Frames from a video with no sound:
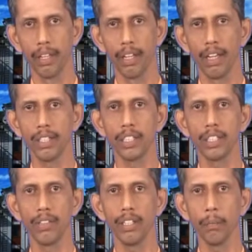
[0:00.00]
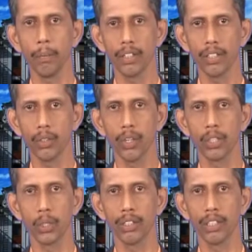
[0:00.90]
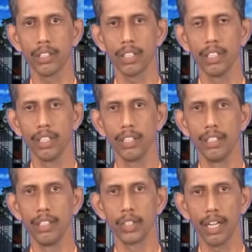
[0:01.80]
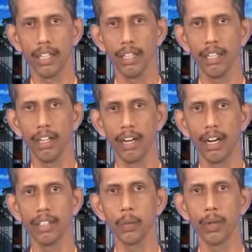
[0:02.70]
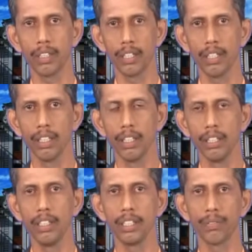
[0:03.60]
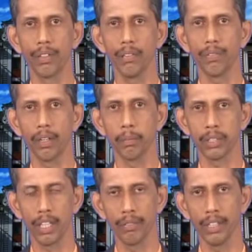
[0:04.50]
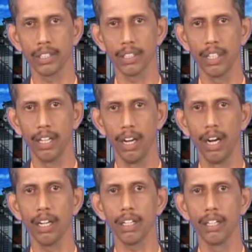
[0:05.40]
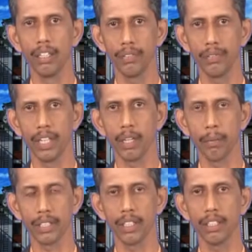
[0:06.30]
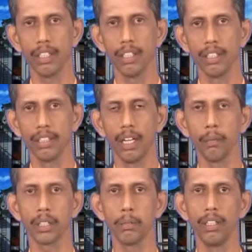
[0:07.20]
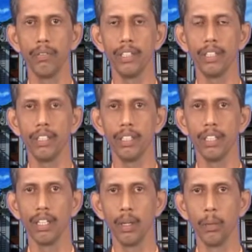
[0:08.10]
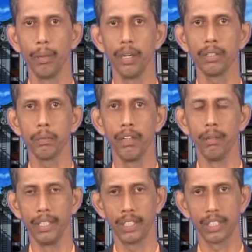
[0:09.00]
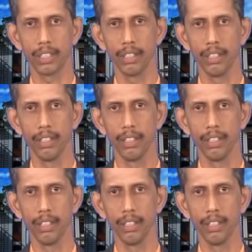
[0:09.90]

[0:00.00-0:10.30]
Hence, it is very important to ensure that the soil or the water is free from sulfates, or if they are present, they must be within the permissible limits.